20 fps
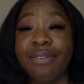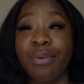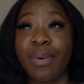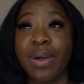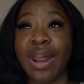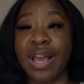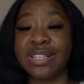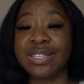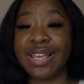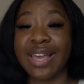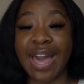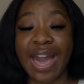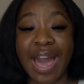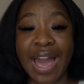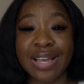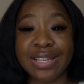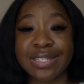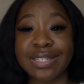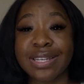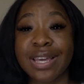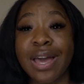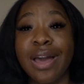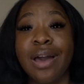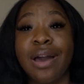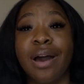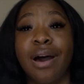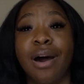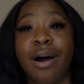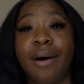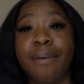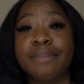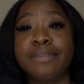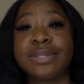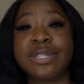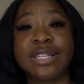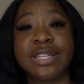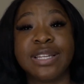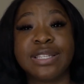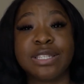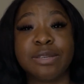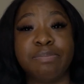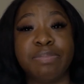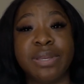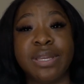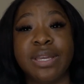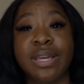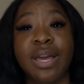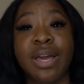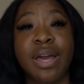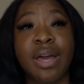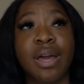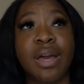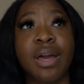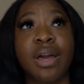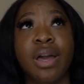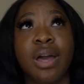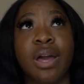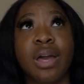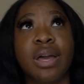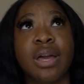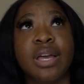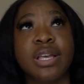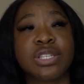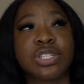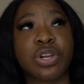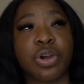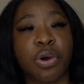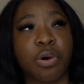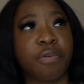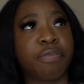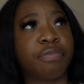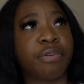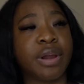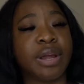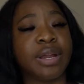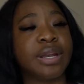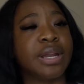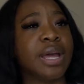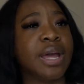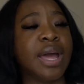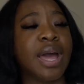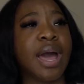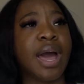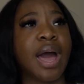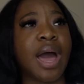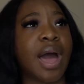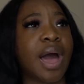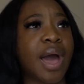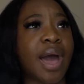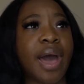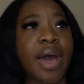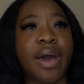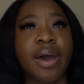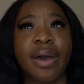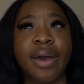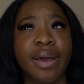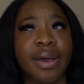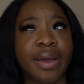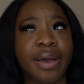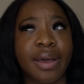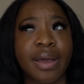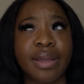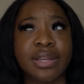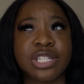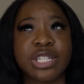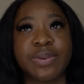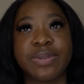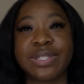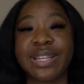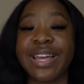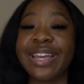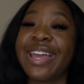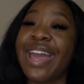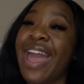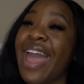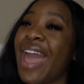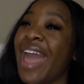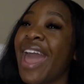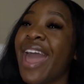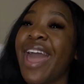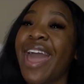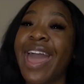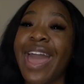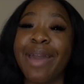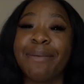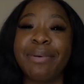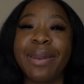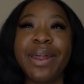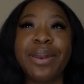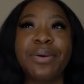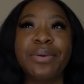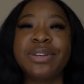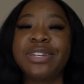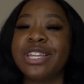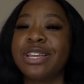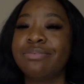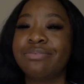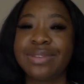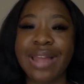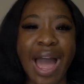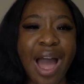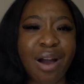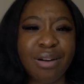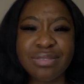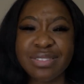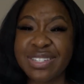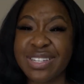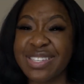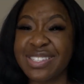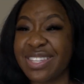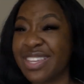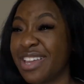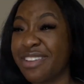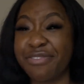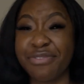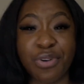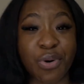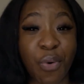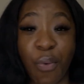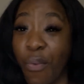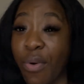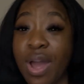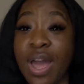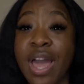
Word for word: when Isaiah asked um, Sydney to be his girlfriend, she was like, yay, but I know deep down she's evil.